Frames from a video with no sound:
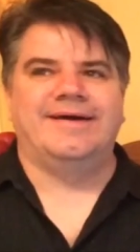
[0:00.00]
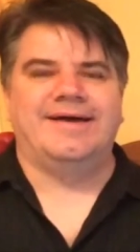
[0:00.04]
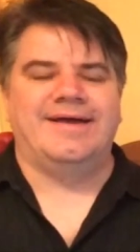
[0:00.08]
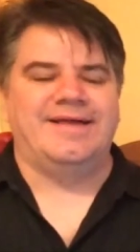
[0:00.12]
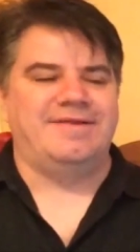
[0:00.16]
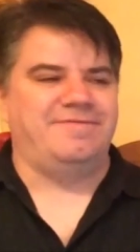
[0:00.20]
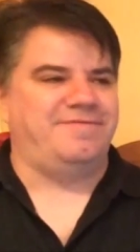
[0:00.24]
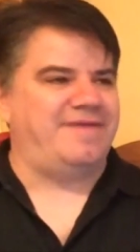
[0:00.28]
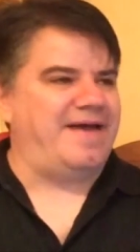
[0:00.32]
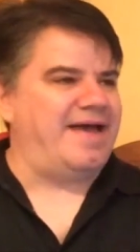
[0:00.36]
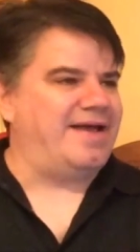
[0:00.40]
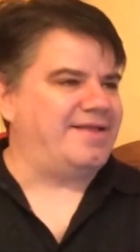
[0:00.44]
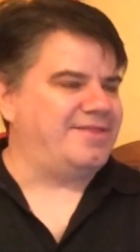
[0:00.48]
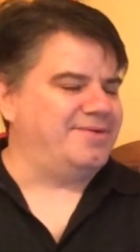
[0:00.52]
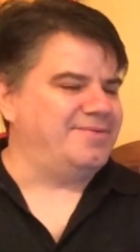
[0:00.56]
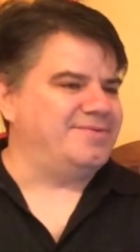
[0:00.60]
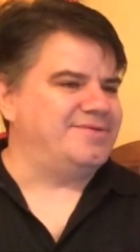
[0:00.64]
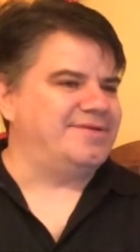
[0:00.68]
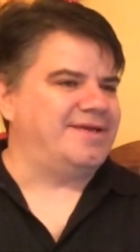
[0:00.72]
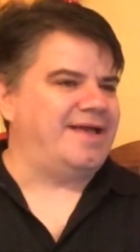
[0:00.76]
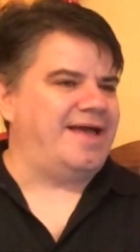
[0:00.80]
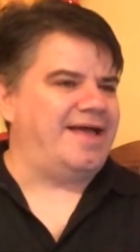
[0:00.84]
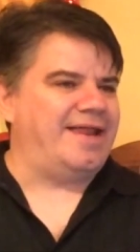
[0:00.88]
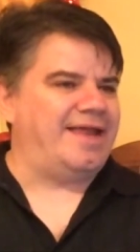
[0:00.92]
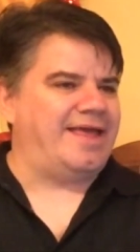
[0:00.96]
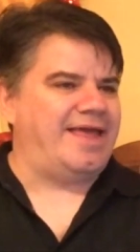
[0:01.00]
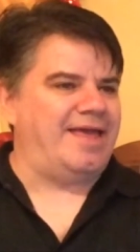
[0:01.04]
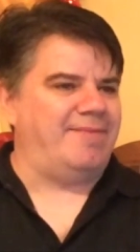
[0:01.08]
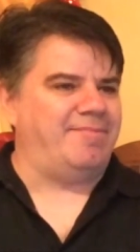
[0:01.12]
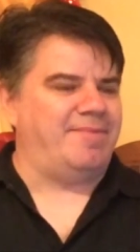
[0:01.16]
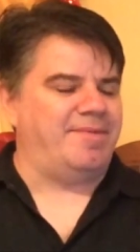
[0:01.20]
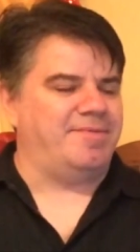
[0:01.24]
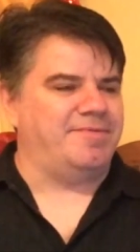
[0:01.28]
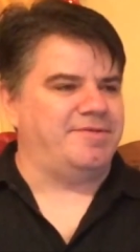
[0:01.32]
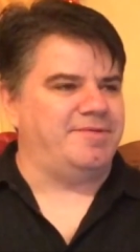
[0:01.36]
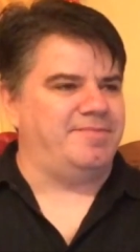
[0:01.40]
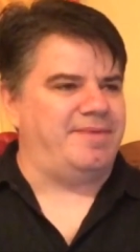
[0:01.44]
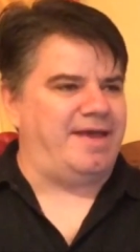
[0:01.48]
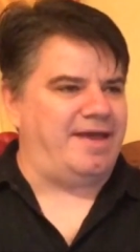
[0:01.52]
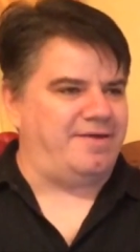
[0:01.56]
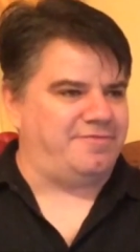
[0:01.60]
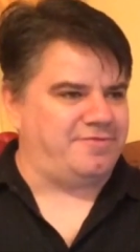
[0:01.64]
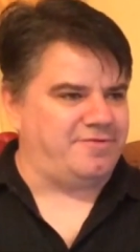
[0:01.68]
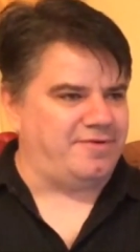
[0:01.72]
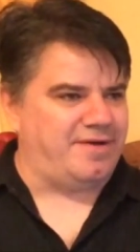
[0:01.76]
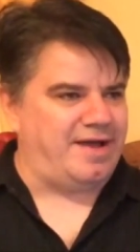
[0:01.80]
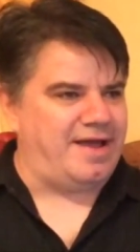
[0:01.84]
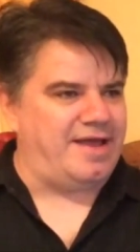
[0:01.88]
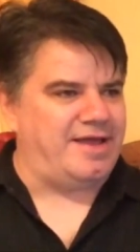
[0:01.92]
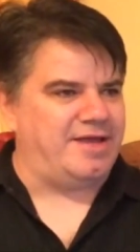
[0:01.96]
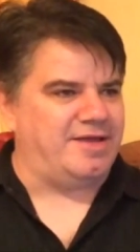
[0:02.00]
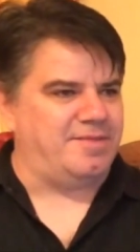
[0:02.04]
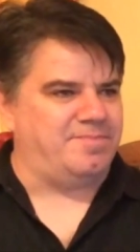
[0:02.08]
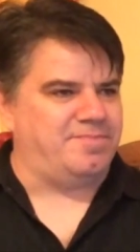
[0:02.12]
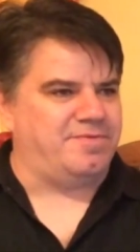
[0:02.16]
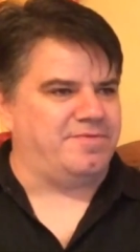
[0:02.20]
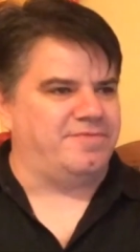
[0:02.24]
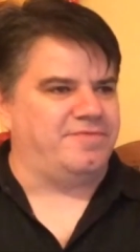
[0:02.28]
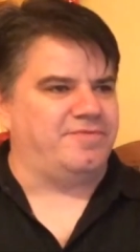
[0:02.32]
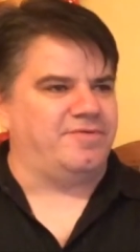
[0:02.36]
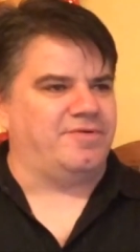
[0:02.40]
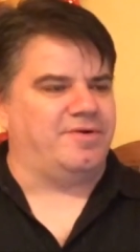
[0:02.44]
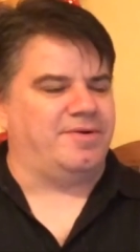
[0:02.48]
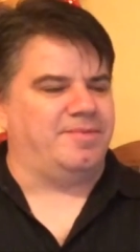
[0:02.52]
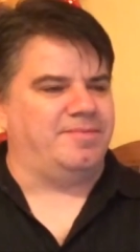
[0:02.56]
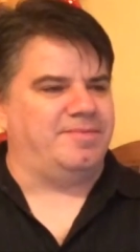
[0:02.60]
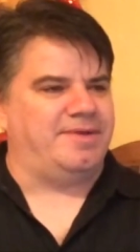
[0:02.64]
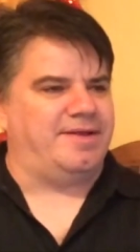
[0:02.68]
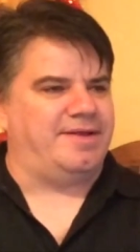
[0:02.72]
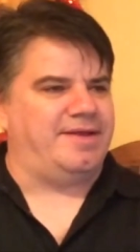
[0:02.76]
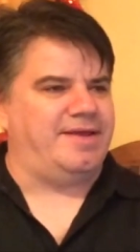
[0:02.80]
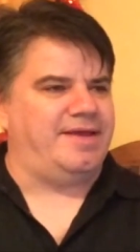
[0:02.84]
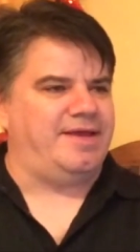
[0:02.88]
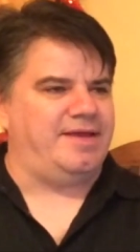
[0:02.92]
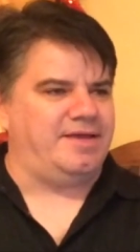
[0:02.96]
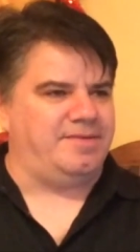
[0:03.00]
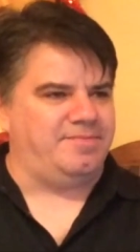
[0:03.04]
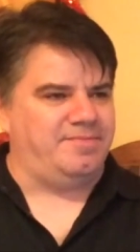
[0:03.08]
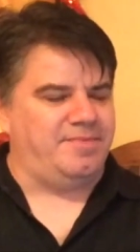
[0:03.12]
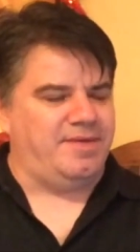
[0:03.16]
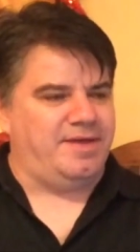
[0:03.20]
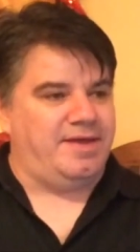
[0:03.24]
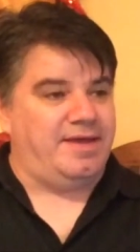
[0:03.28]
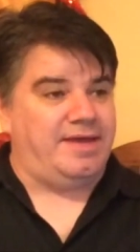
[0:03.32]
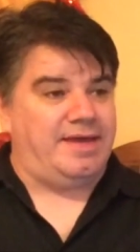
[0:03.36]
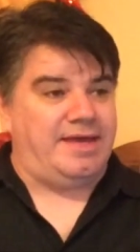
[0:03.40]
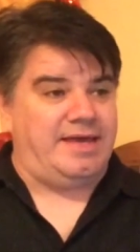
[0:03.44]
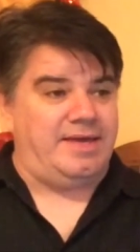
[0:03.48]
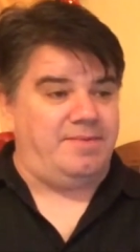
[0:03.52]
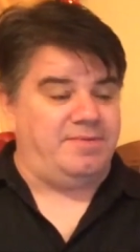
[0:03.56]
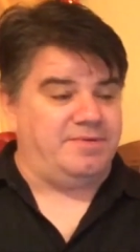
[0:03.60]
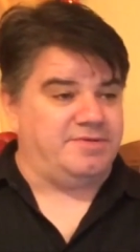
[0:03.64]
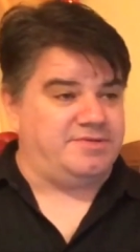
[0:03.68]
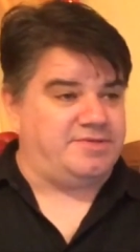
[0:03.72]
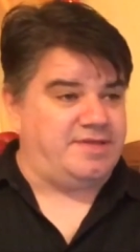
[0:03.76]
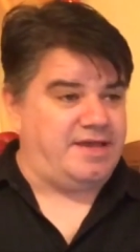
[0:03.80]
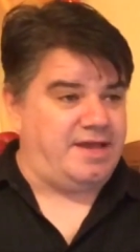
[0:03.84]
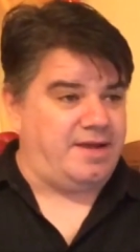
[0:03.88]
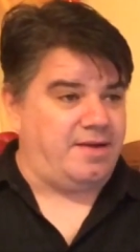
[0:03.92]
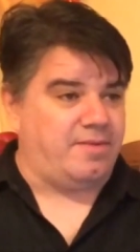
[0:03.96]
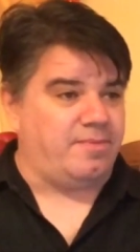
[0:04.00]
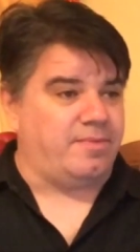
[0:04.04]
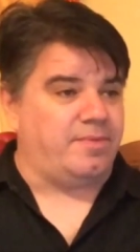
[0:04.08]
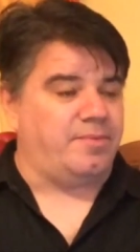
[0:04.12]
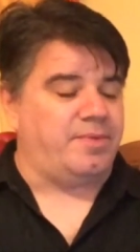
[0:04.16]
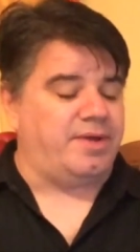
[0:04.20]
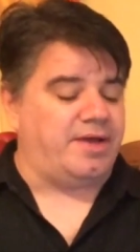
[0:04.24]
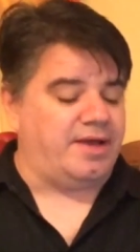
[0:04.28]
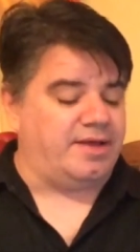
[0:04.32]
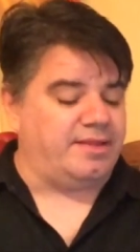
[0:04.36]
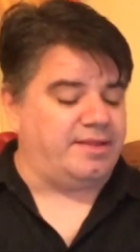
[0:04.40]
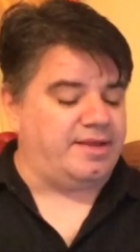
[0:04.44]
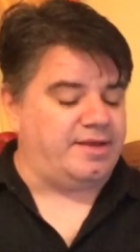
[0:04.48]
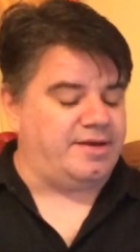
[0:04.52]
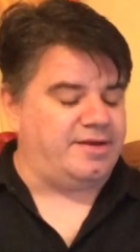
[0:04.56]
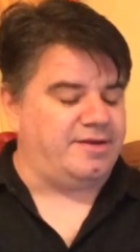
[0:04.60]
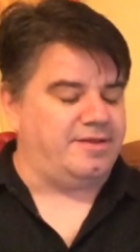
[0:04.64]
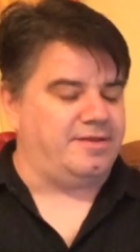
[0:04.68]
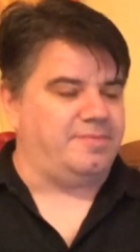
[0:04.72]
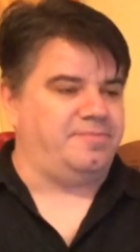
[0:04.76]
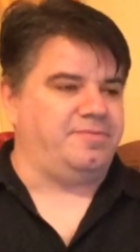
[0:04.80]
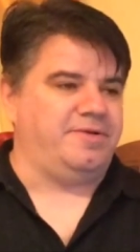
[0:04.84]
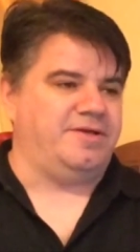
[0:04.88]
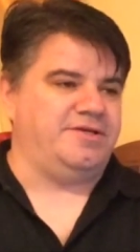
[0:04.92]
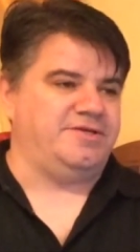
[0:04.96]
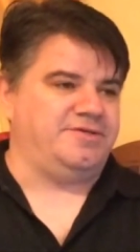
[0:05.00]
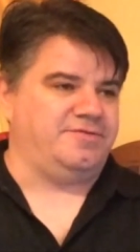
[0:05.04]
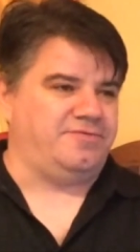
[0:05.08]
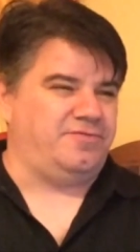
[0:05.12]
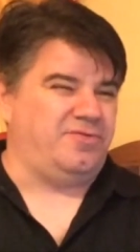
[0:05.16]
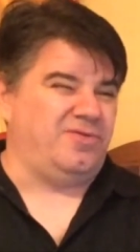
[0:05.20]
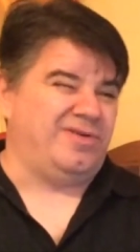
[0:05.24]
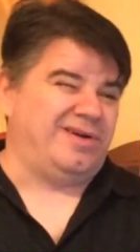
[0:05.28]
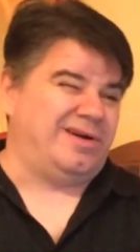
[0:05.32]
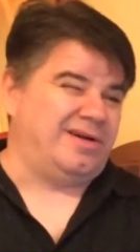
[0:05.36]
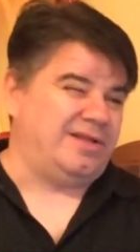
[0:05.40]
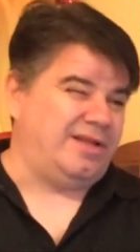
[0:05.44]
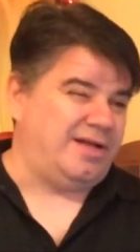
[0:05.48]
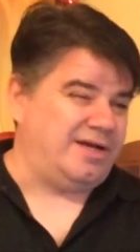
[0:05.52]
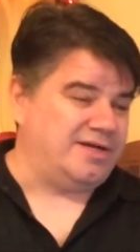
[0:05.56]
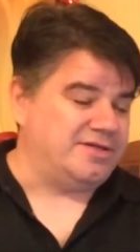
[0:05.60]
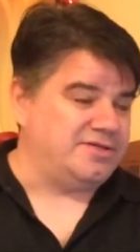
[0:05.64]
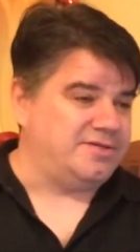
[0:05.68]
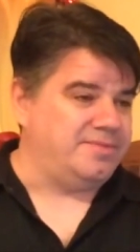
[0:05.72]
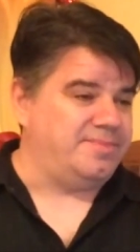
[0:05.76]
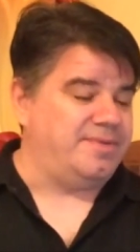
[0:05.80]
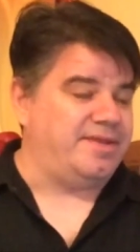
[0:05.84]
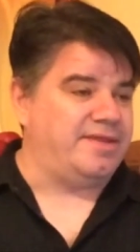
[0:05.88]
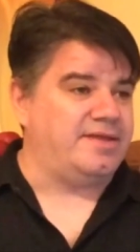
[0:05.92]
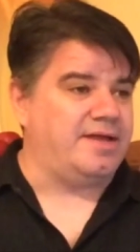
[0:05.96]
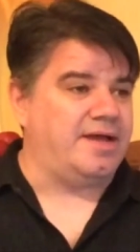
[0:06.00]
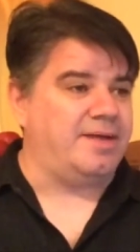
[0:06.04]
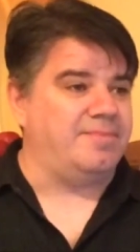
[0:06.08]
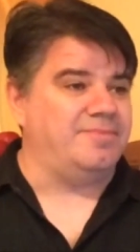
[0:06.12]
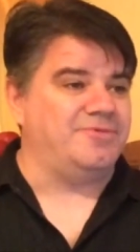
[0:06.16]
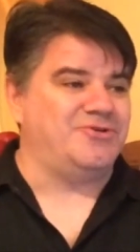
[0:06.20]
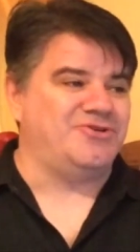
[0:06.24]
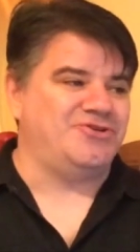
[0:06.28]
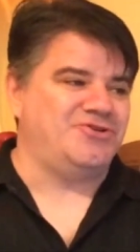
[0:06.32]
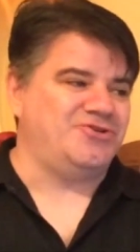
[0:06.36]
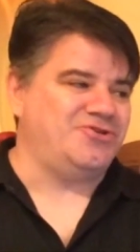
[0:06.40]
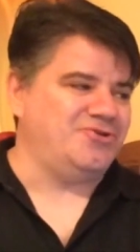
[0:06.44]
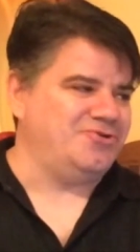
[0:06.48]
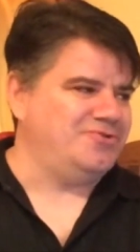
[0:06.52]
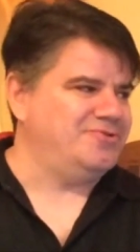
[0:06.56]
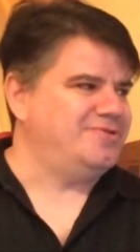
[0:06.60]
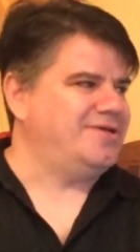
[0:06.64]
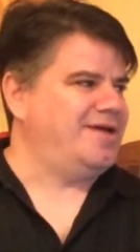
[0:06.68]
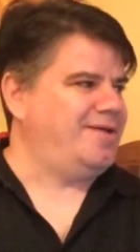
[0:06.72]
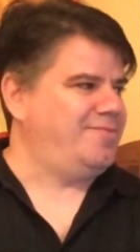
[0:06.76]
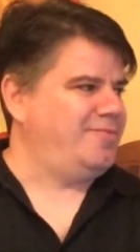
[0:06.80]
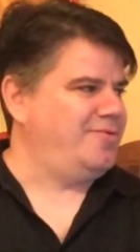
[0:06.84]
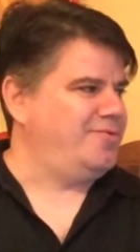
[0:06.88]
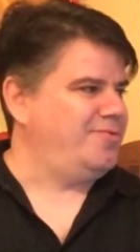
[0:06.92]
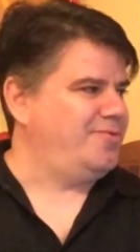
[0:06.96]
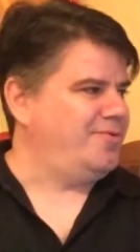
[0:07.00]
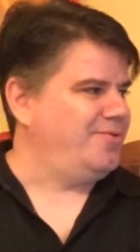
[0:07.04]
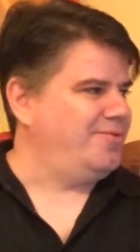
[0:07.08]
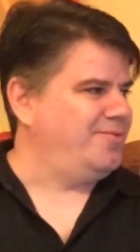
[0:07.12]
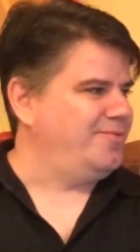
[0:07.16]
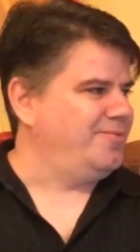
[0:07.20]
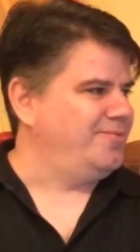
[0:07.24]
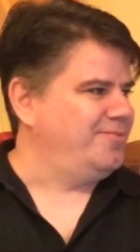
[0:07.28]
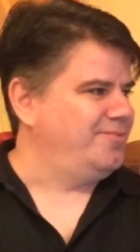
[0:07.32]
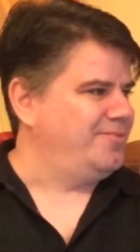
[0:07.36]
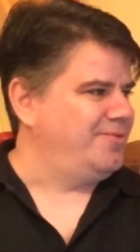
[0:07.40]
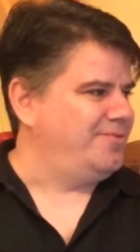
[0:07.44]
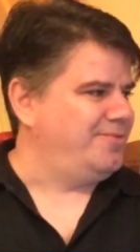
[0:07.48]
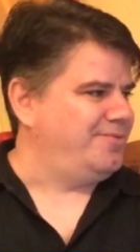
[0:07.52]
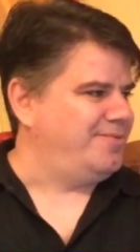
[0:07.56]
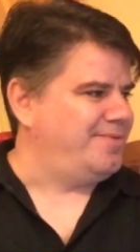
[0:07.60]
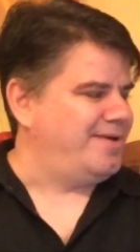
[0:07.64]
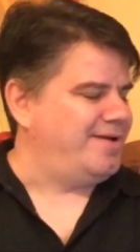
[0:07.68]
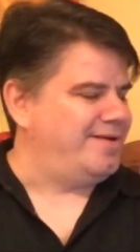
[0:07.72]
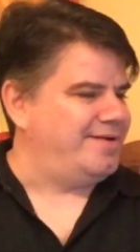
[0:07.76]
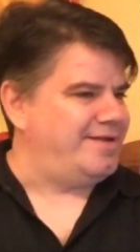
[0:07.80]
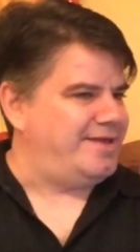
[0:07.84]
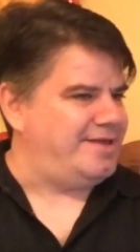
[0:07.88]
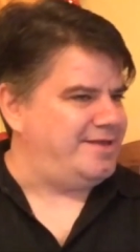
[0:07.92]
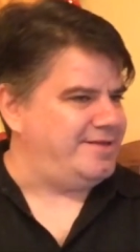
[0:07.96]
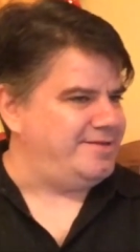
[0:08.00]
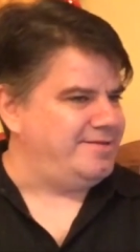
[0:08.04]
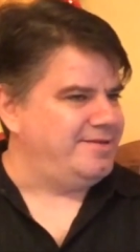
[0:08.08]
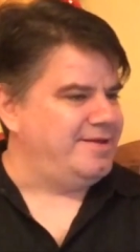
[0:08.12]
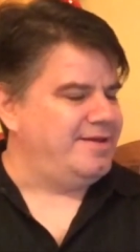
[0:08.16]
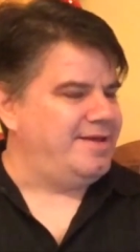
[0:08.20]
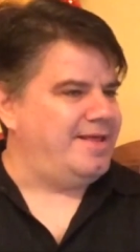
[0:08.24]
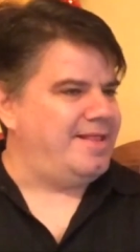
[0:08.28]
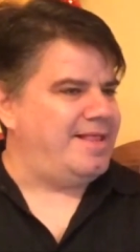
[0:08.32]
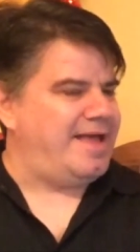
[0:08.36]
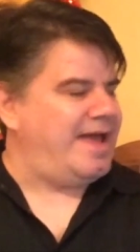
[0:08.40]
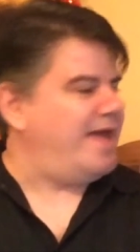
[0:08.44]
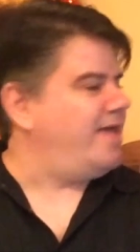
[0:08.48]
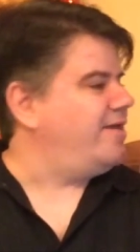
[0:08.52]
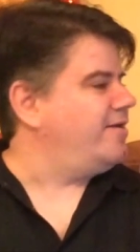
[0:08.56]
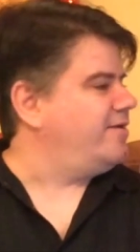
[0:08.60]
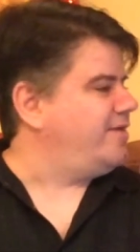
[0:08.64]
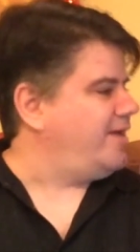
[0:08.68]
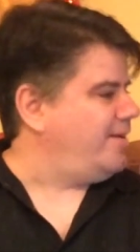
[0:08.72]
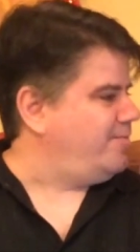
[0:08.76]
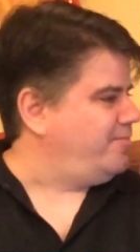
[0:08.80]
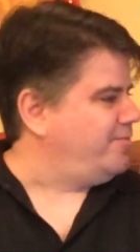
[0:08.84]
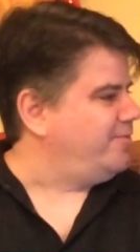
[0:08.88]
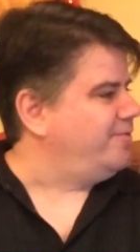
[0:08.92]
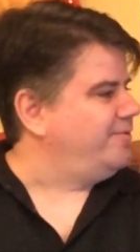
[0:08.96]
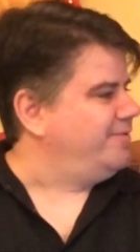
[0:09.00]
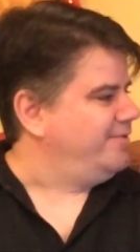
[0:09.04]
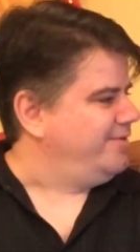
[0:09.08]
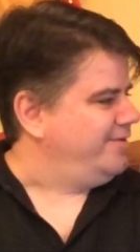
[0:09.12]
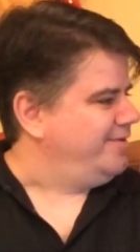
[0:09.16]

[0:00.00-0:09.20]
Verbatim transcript: In fact, there was a guy that came up to me after I had performed, and he had, he was there when we got let into the place at four o'clock. So by the time showtime had rolled, rolled around, he'd had a couple,